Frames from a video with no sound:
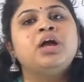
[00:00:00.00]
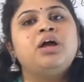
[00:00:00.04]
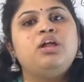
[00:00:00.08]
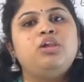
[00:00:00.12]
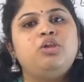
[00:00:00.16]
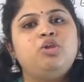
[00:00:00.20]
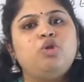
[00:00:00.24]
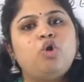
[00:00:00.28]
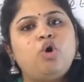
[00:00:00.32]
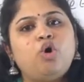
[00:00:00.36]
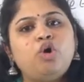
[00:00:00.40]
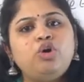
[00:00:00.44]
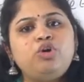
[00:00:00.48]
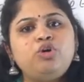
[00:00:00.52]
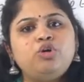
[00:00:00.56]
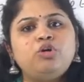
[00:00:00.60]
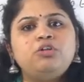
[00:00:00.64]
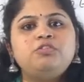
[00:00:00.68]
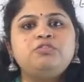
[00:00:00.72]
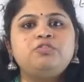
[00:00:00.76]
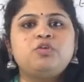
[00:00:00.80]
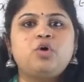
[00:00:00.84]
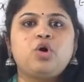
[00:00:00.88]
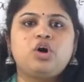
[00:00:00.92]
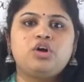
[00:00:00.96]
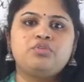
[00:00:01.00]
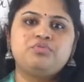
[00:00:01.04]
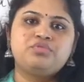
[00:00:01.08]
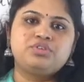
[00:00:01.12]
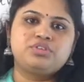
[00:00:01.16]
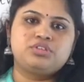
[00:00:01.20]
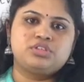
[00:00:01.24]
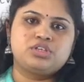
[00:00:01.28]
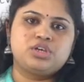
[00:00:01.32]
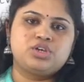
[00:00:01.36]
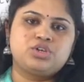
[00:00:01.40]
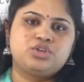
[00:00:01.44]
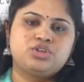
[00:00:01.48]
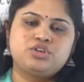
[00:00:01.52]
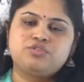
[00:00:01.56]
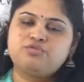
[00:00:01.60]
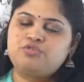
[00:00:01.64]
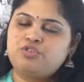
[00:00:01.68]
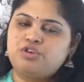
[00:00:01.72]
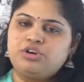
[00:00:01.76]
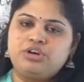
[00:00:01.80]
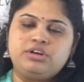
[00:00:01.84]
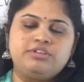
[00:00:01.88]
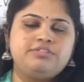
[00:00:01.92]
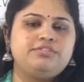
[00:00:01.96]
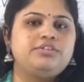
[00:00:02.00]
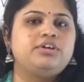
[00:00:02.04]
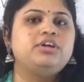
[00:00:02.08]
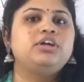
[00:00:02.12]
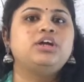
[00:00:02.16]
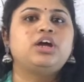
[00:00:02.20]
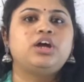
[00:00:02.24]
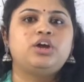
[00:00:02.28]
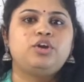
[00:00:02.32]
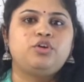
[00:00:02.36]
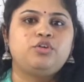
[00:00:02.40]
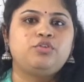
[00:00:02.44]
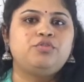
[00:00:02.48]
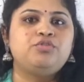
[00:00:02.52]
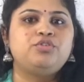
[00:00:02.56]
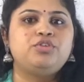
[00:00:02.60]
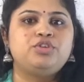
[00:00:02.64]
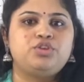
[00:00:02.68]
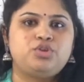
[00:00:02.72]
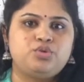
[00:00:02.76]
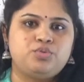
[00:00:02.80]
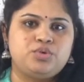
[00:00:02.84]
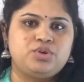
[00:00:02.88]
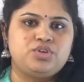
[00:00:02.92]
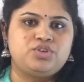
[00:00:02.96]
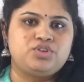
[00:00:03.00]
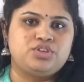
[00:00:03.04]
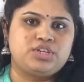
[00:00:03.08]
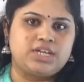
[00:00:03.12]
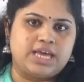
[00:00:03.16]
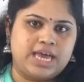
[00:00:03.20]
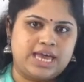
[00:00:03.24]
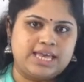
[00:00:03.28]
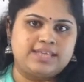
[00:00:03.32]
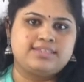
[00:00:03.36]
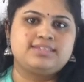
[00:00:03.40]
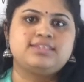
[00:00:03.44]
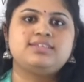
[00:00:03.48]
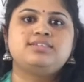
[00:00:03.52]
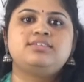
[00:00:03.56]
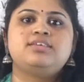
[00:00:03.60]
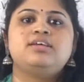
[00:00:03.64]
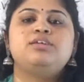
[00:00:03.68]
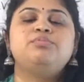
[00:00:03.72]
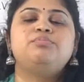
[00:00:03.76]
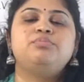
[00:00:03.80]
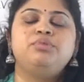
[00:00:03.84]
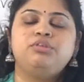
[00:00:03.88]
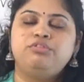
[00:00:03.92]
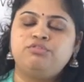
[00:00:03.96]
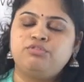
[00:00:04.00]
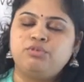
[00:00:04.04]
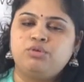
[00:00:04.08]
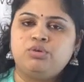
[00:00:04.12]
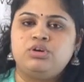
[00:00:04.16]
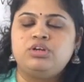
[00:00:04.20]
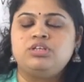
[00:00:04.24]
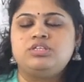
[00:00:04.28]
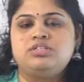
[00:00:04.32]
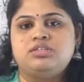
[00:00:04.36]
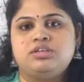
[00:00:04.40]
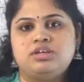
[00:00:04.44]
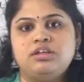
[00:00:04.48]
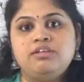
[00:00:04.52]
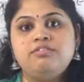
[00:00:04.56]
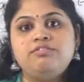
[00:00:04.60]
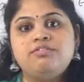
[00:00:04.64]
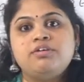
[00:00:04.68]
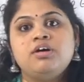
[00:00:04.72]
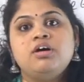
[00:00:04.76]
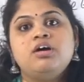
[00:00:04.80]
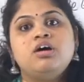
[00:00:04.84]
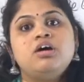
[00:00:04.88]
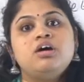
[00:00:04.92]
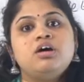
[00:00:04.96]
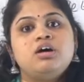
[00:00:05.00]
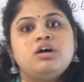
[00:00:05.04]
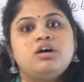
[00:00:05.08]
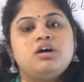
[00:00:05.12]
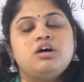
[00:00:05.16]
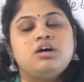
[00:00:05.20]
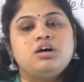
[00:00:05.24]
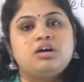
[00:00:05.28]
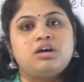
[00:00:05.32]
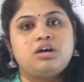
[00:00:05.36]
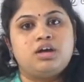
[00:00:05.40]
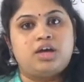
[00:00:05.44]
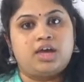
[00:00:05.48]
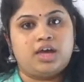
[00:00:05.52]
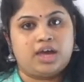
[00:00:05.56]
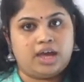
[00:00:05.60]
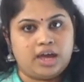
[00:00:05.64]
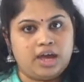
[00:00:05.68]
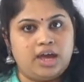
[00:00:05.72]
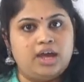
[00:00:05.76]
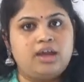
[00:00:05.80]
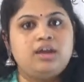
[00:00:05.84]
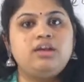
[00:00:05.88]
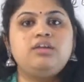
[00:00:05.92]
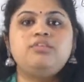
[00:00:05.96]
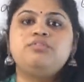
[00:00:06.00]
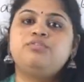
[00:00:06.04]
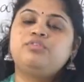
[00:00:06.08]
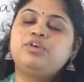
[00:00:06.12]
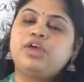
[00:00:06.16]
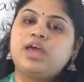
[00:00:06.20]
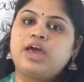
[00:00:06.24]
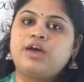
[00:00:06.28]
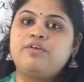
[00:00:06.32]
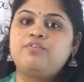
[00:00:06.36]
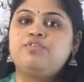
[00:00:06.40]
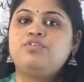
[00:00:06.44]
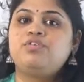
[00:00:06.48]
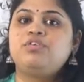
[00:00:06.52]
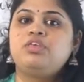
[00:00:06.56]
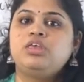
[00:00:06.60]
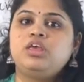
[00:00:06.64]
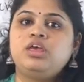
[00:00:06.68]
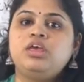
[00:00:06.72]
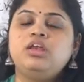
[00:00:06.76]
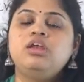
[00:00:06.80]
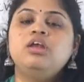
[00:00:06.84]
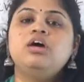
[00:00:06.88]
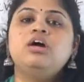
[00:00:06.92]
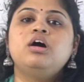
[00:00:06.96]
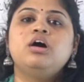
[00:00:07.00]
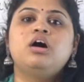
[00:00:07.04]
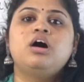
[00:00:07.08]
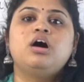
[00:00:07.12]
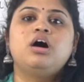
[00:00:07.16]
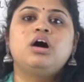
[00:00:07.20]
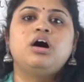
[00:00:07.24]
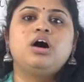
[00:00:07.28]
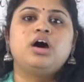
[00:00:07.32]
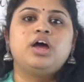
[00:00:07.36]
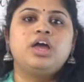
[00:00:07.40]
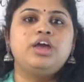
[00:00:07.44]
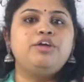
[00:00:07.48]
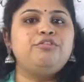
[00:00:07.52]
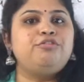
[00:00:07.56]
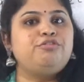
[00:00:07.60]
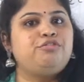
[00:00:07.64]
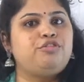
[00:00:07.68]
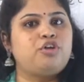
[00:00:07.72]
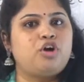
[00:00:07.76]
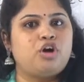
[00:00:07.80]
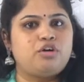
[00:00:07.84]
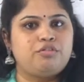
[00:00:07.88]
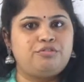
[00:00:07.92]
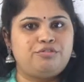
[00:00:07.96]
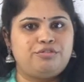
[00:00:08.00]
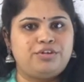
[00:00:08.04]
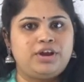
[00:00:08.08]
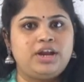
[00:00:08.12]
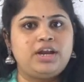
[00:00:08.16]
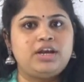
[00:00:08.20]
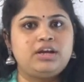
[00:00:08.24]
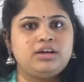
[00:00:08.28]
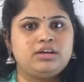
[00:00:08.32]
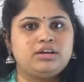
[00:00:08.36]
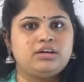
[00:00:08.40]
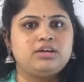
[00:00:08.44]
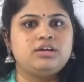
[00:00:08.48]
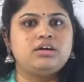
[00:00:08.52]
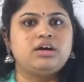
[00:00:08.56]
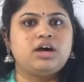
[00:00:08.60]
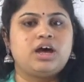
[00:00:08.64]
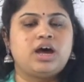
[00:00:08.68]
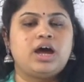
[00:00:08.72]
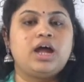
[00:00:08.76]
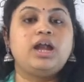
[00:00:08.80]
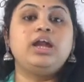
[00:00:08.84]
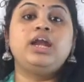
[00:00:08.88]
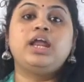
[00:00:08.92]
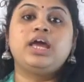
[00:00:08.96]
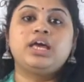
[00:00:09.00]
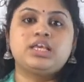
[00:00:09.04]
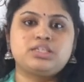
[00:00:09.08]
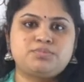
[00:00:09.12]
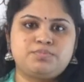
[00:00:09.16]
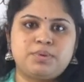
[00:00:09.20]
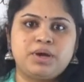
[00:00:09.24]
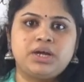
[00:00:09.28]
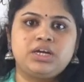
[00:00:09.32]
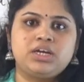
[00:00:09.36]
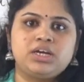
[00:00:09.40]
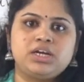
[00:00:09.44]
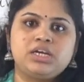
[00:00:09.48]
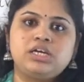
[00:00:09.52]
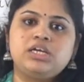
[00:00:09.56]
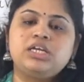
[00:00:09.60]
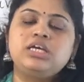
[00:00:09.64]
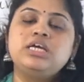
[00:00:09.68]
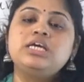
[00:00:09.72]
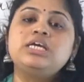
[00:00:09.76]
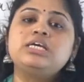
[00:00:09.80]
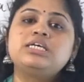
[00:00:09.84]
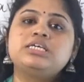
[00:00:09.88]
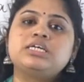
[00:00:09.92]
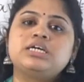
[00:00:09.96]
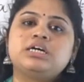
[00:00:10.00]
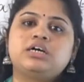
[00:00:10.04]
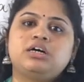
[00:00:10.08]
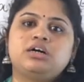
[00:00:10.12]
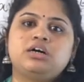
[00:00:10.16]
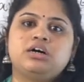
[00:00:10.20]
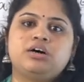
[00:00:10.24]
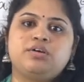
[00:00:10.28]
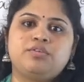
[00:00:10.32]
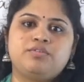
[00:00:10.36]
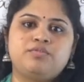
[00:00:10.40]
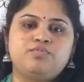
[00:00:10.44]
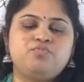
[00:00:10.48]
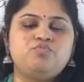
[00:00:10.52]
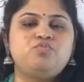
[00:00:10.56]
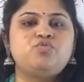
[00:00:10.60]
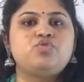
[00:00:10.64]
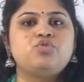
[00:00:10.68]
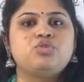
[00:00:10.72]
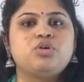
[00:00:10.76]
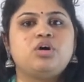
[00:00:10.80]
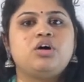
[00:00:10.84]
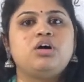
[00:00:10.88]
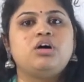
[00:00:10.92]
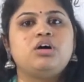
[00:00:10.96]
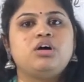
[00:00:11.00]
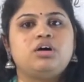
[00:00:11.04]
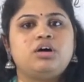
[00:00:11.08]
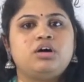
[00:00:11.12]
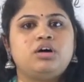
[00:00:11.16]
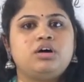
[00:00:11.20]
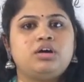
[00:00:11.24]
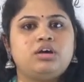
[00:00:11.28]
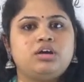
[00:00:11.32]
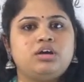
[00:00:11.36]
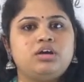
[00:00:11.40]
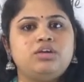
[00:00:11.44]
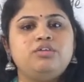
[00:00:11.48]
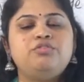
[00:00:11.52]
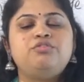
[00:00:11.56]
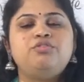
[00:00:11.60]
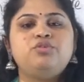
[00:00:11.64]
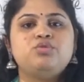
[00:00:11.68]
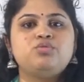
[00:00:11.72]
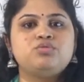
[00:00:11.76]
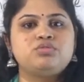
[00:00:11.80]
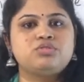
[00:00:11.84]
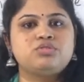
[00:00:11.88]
lot of conversation for a different kind of situation, as I said before itself, and we have seen if your friend unexpectedly if you